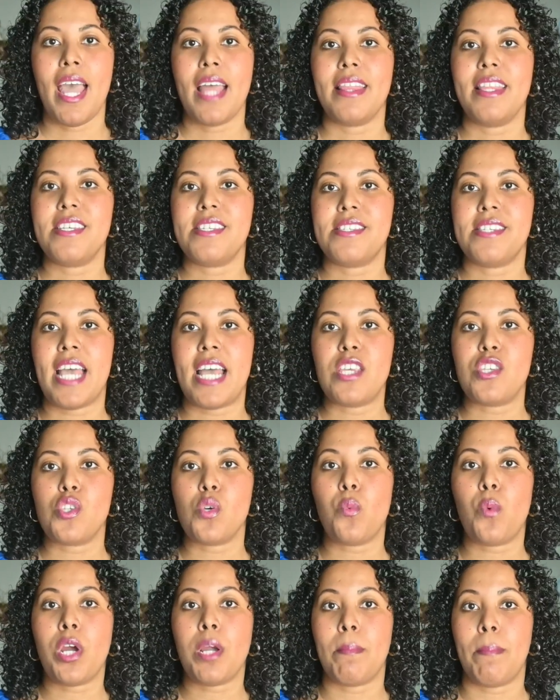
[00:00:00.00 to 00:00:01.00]
This tends to
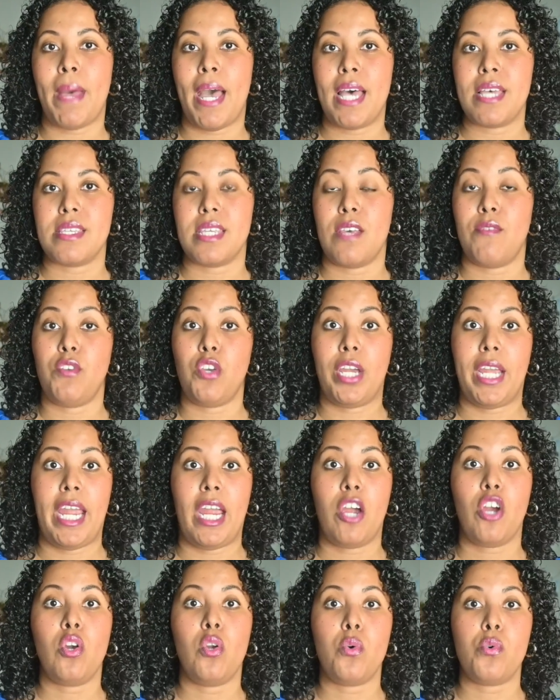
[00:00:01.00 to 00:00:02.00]
work best if your
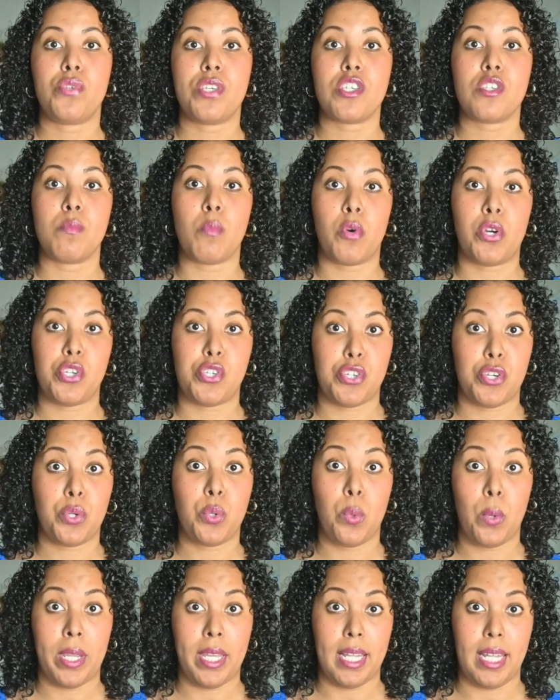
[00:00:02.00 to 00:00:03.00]
hair loses moisture
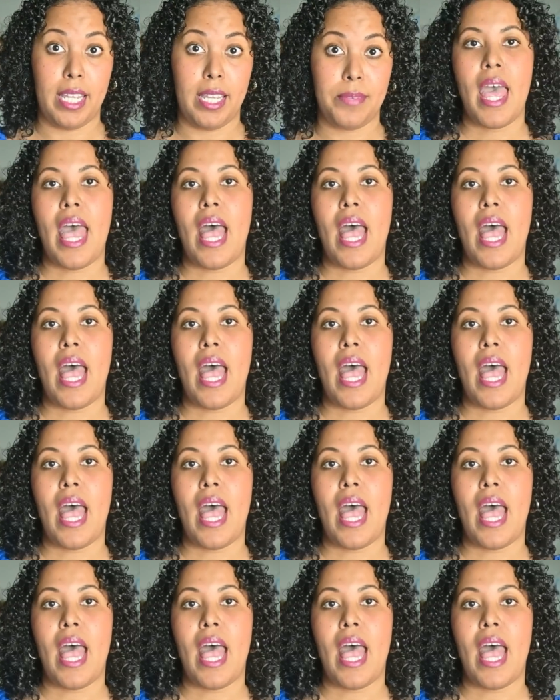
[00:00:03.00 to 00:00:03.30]
quickly.